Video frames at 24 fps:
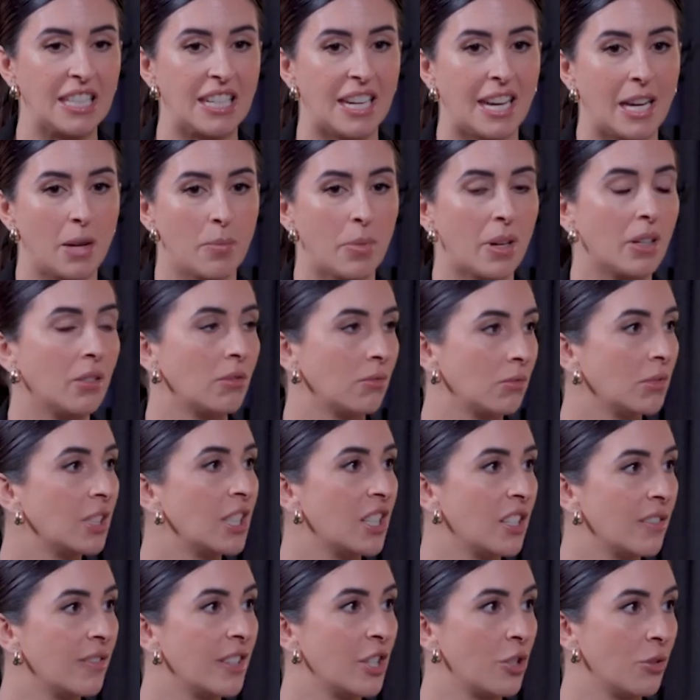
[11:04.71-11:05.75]
need, but
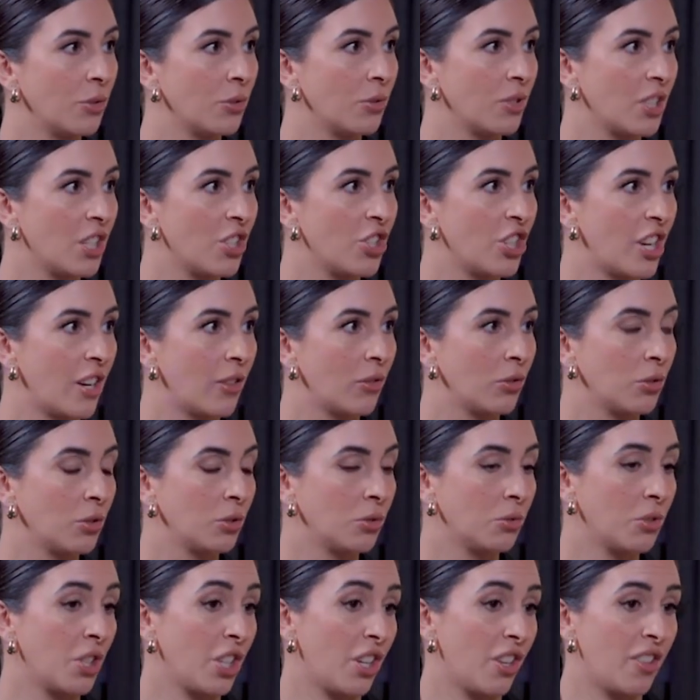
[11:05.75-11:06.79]
individuals in
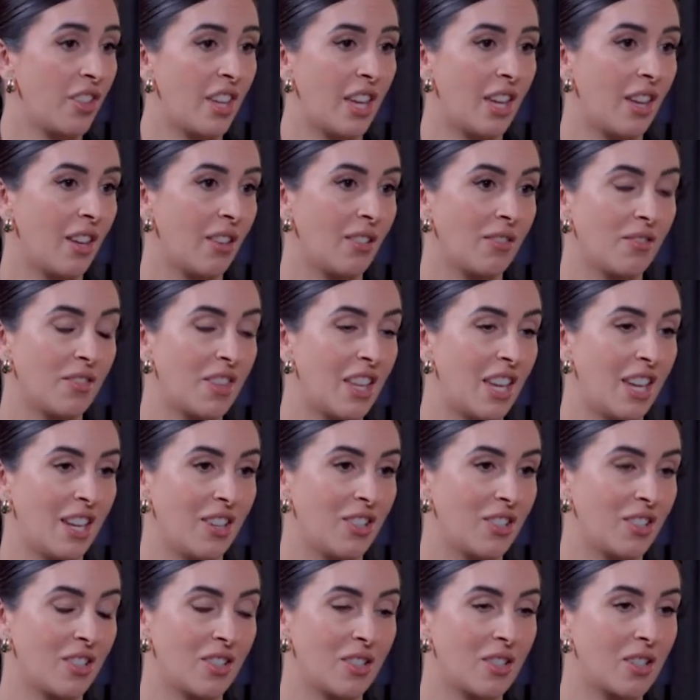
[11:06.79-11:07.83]
general, you know, they're
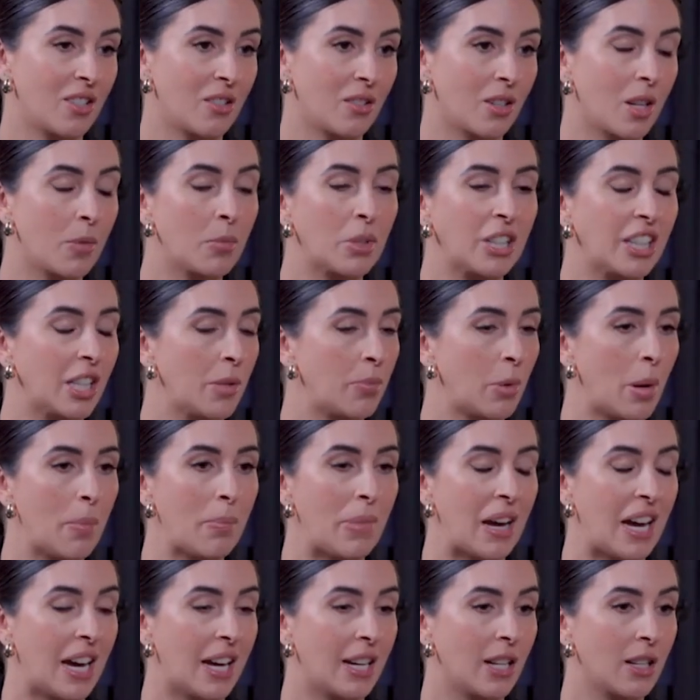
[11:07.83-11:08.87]
just completely
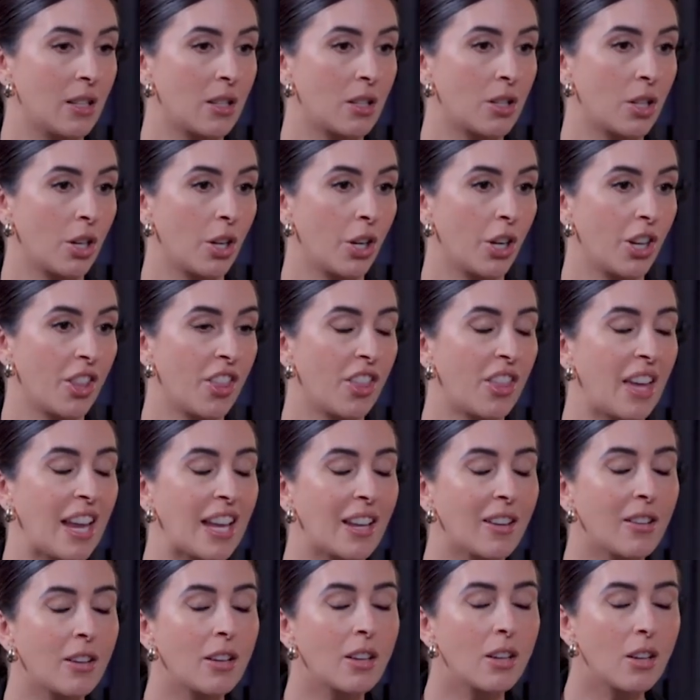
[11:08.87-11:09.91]
bombarded. So
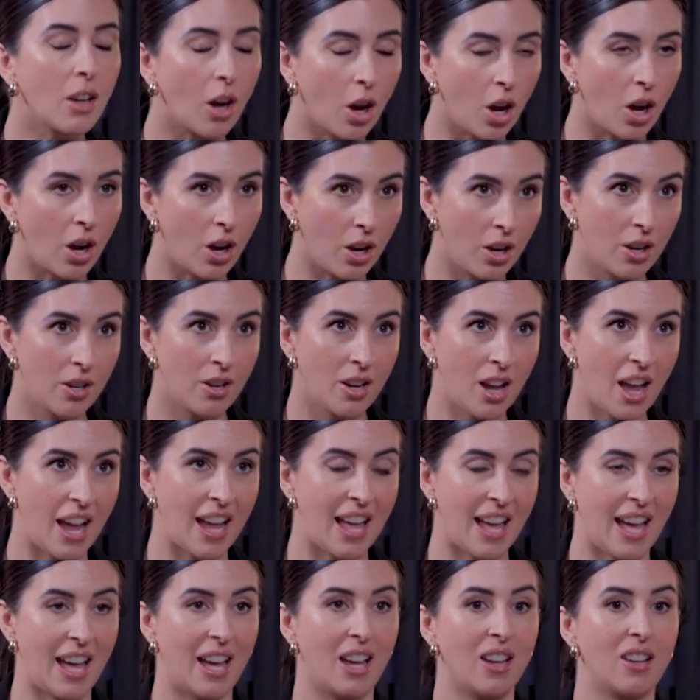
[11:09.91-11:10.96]
thank God I
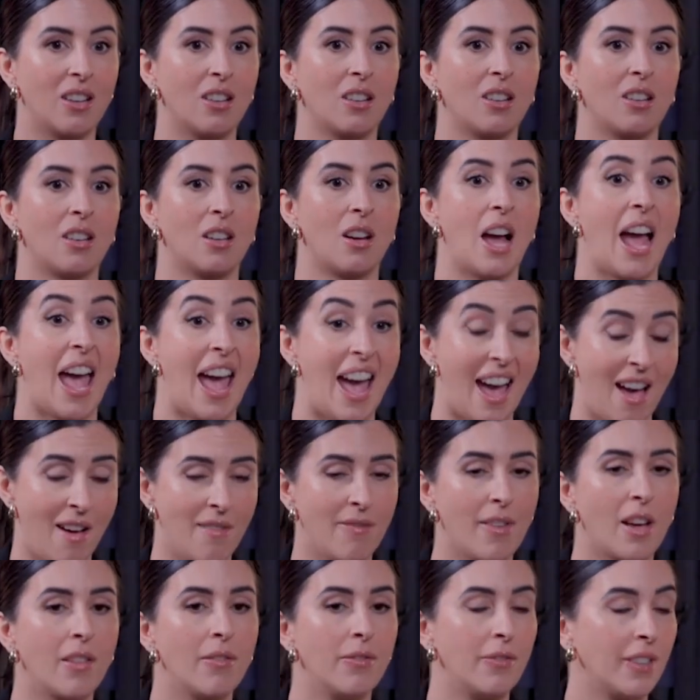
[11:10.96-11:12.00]
have
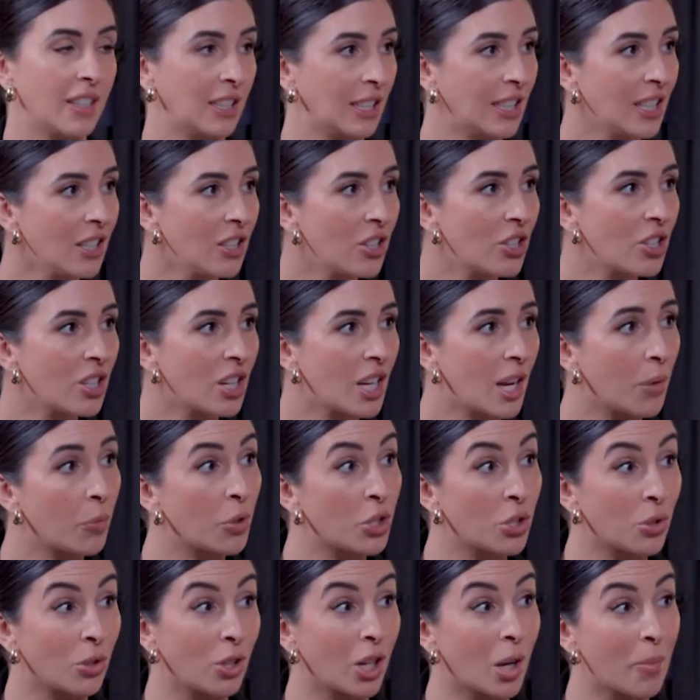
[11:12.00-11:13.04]
a village, and we
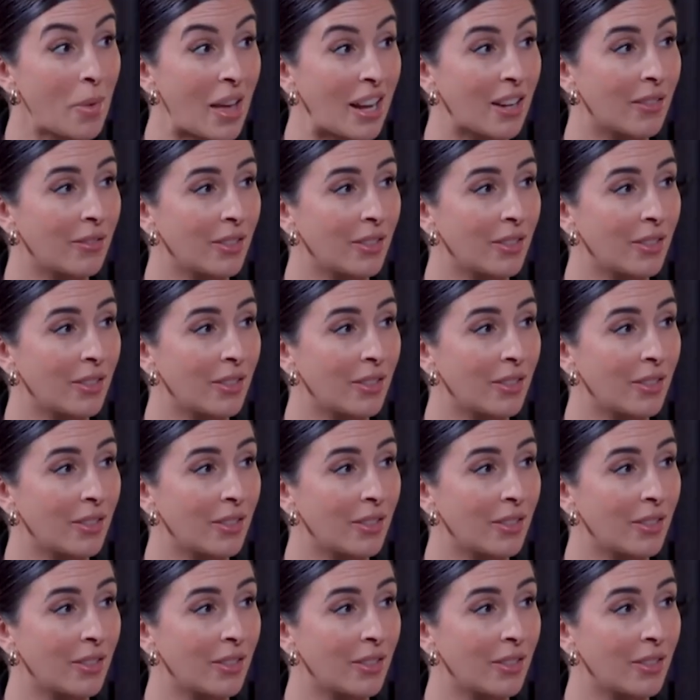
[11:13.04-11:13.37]
talk about a